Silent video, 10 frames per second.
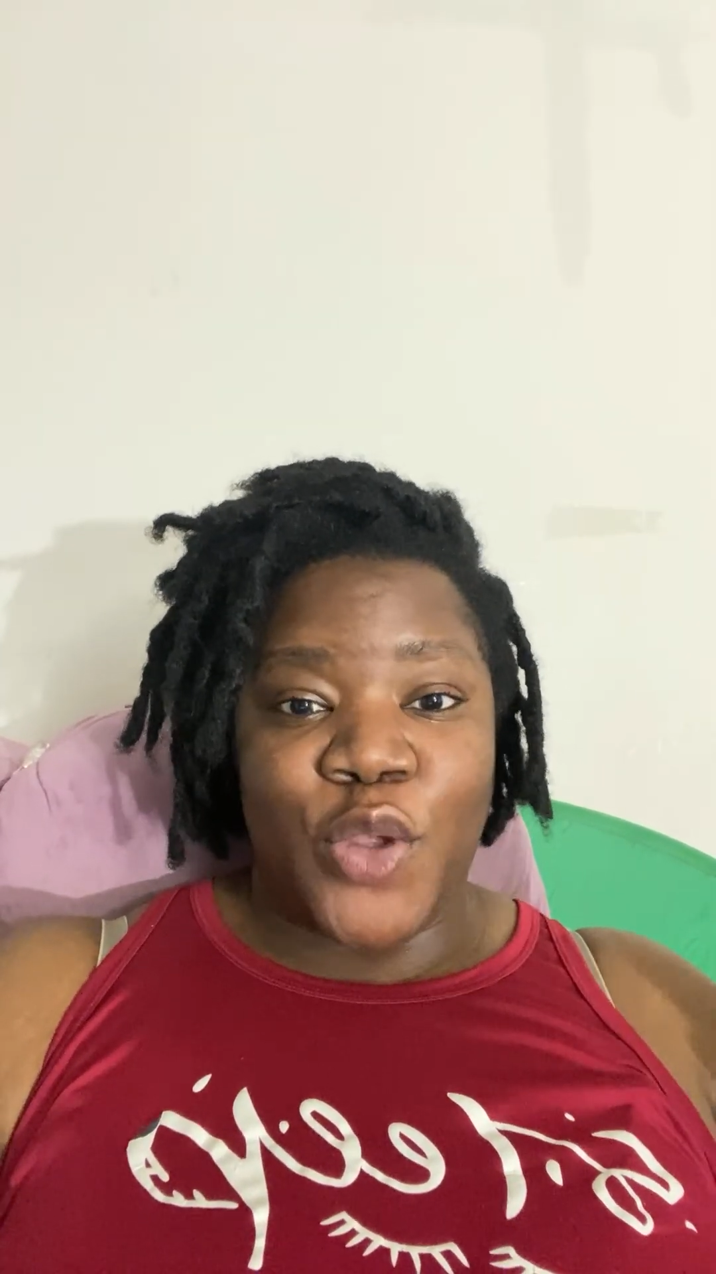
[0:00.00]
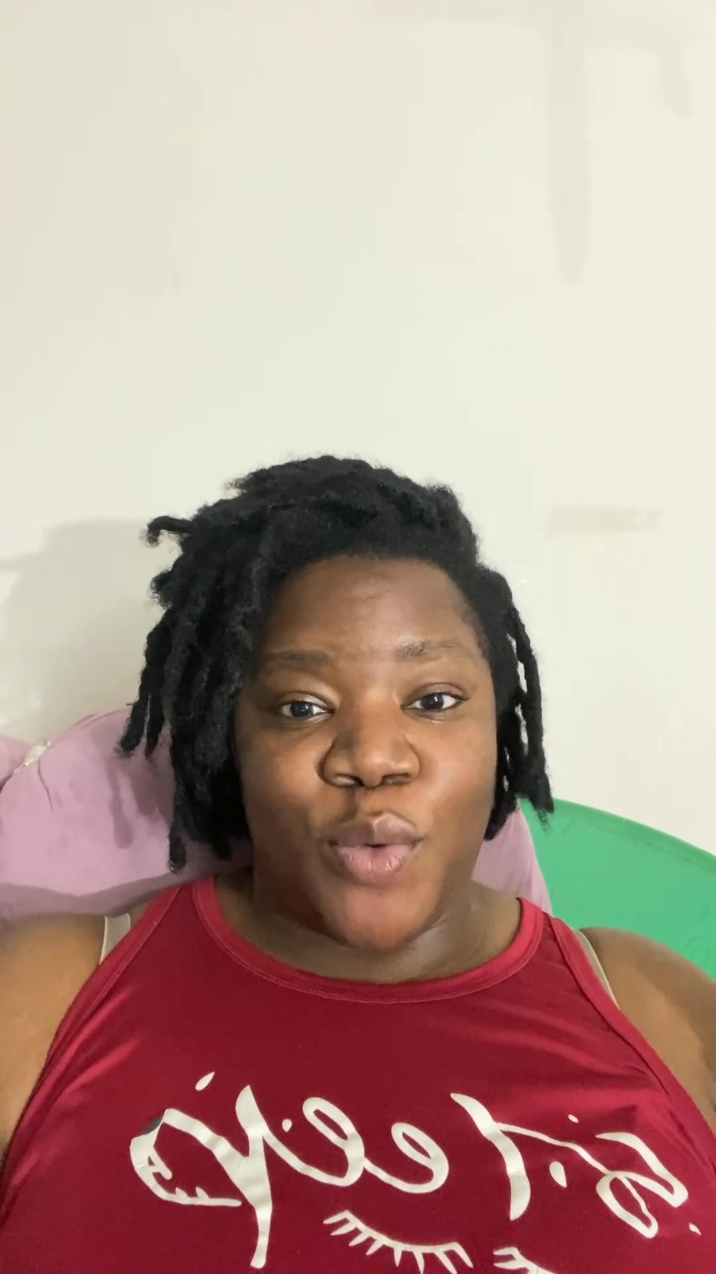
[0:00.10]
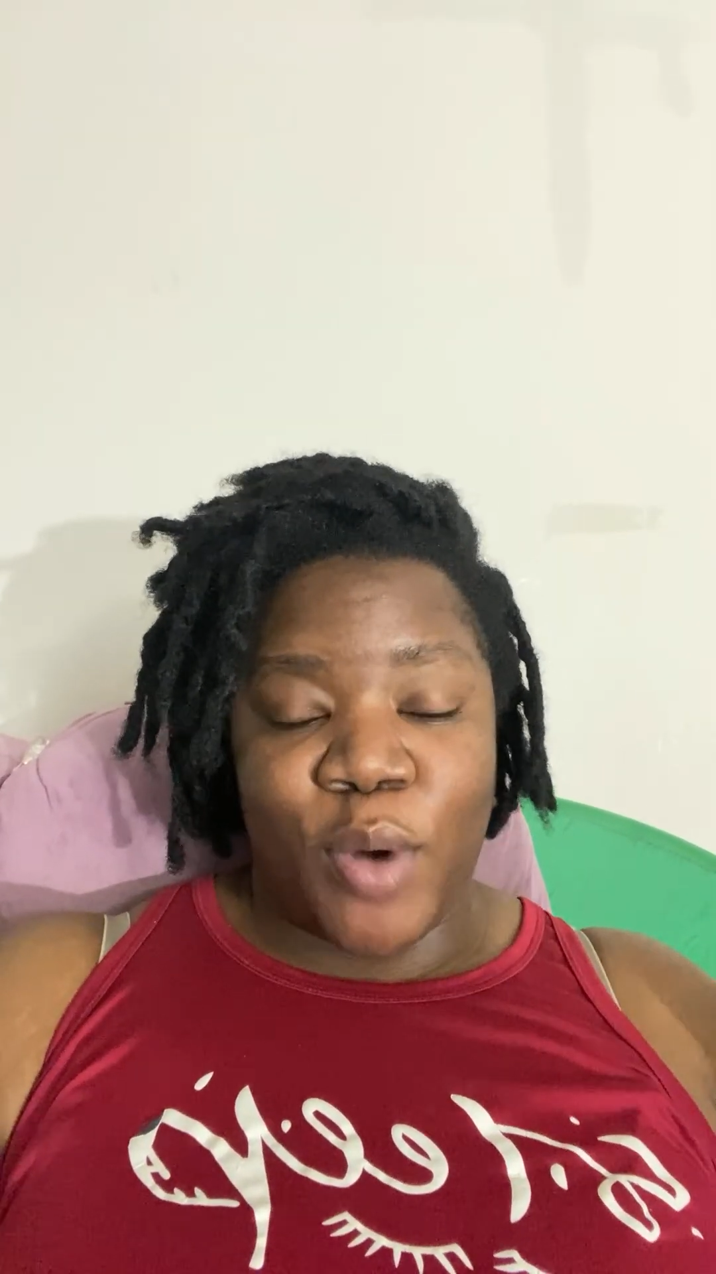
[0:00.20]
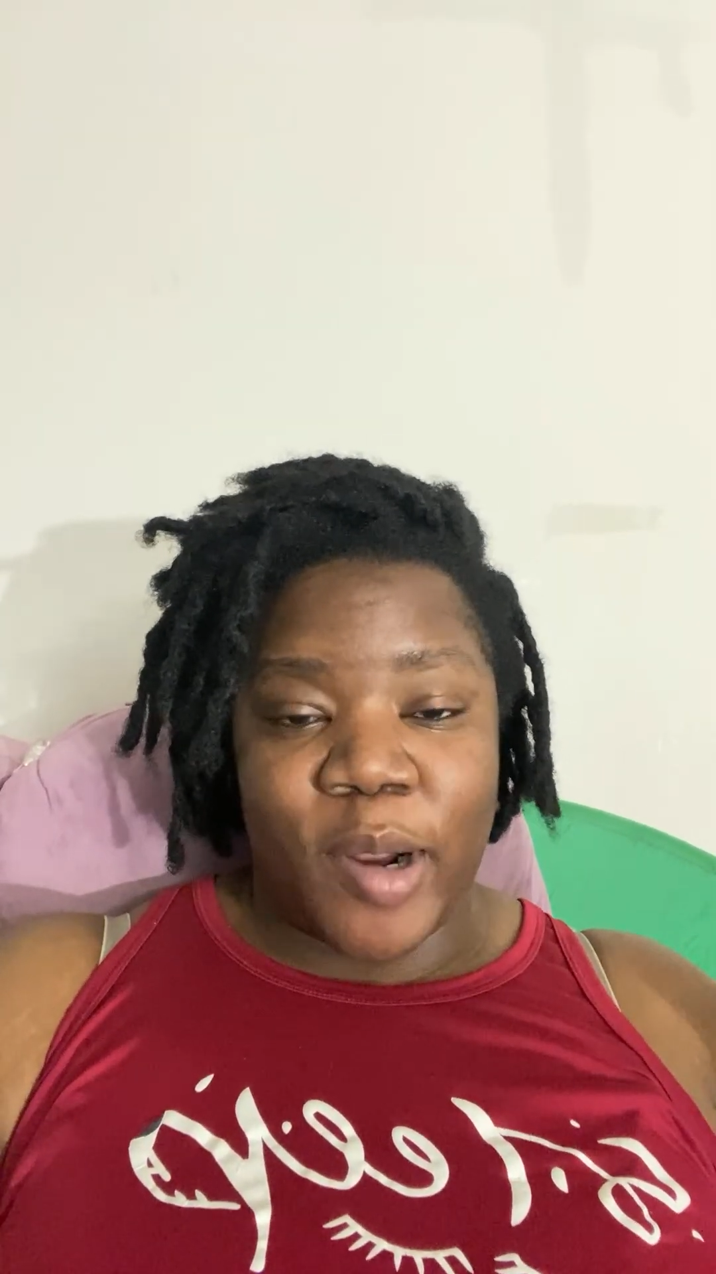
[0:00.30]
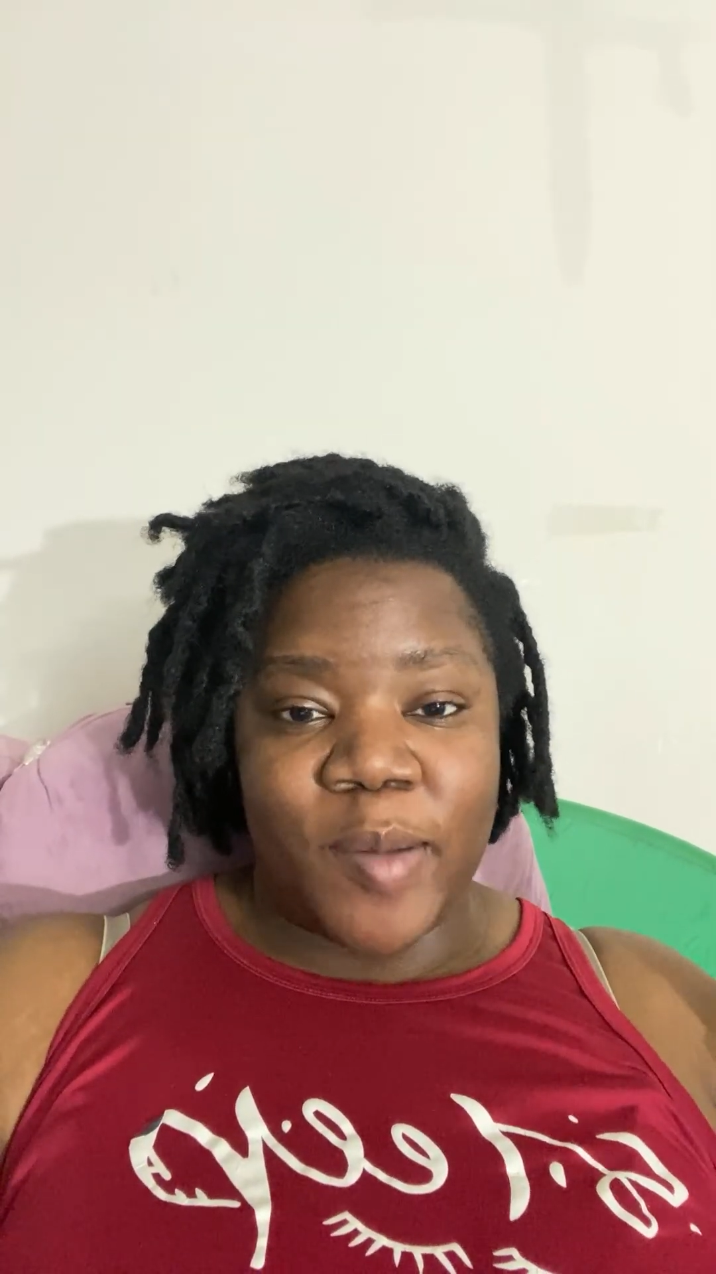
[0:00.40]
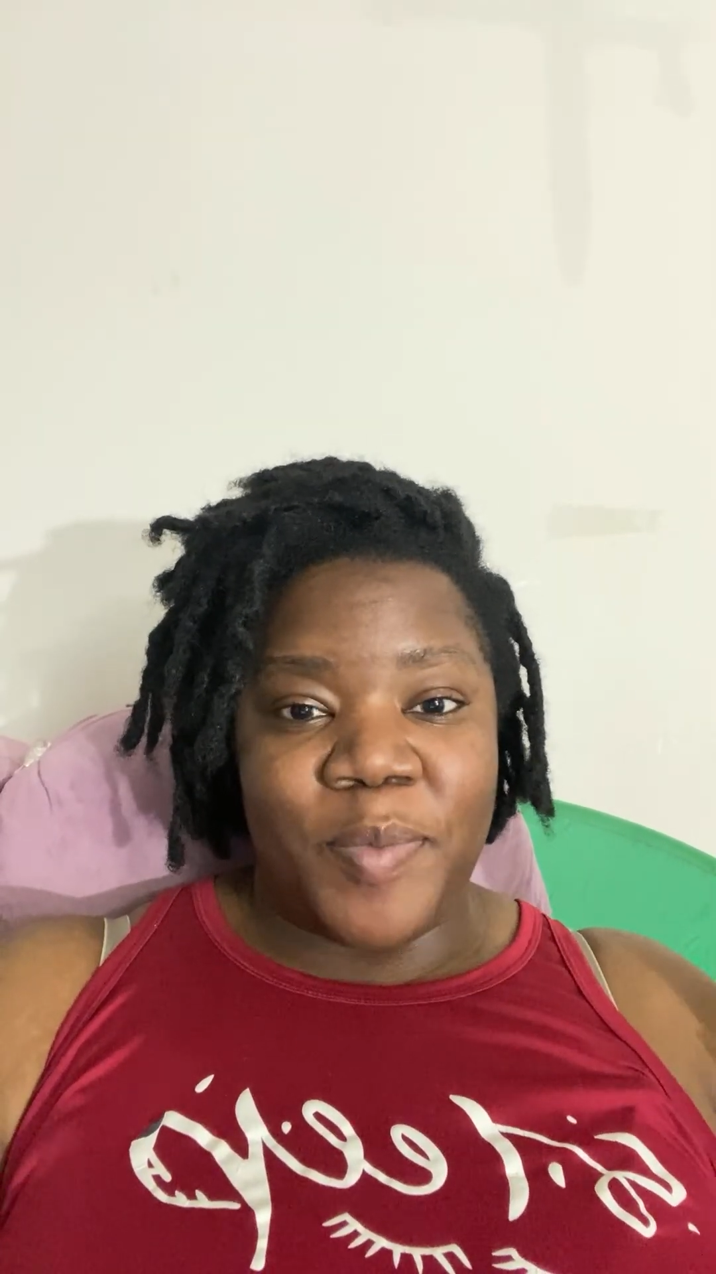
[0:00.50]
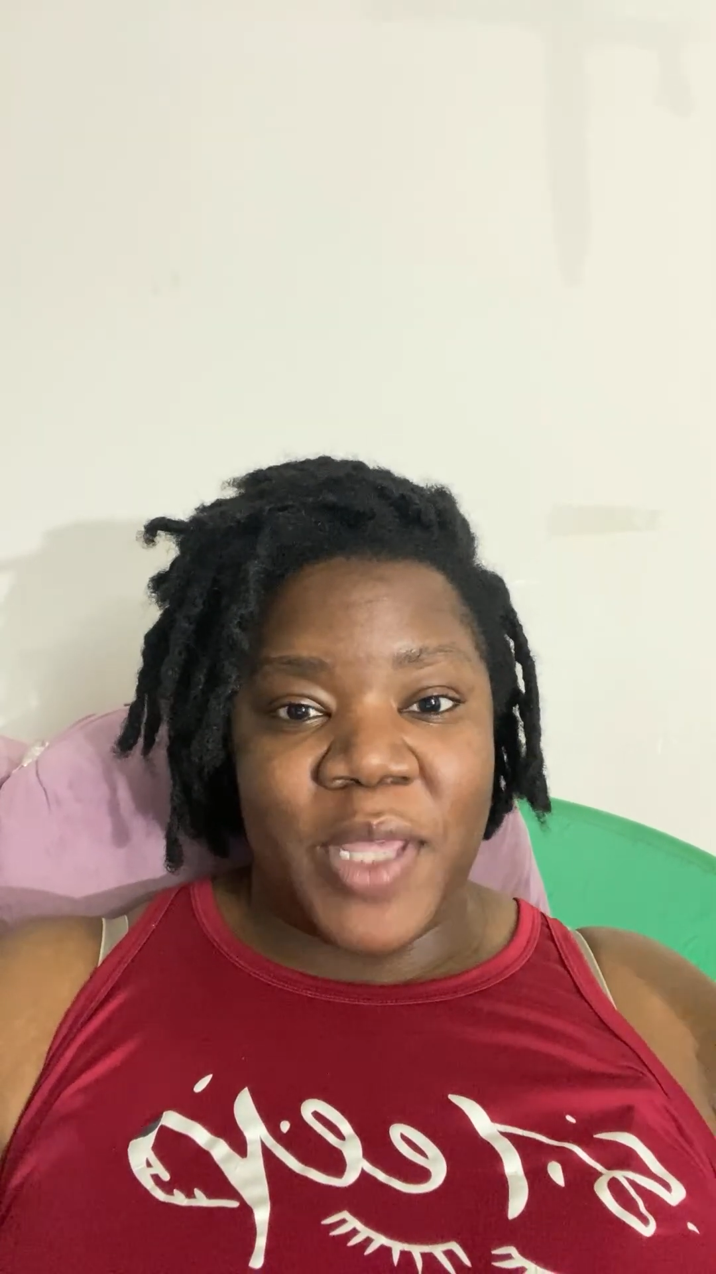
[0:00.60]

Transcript: your